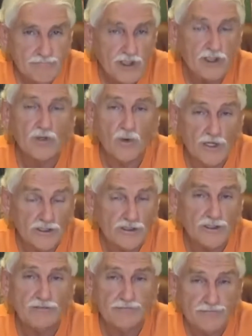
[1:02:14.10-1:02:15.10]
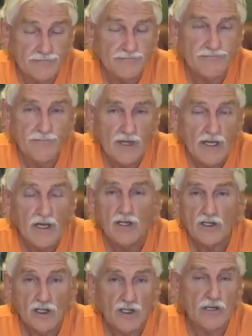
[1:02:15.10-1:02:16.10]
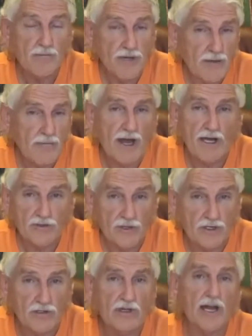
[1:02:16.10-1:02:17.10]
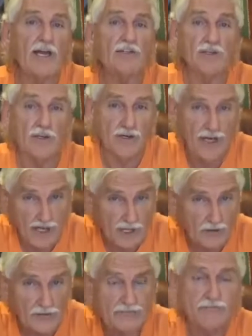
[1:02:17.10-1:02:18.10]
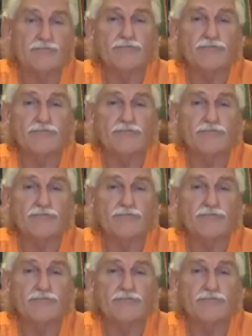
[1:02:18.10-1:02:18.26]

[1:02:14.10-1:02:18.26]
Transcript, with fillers: Good question. Could it be my adrenal glands are down?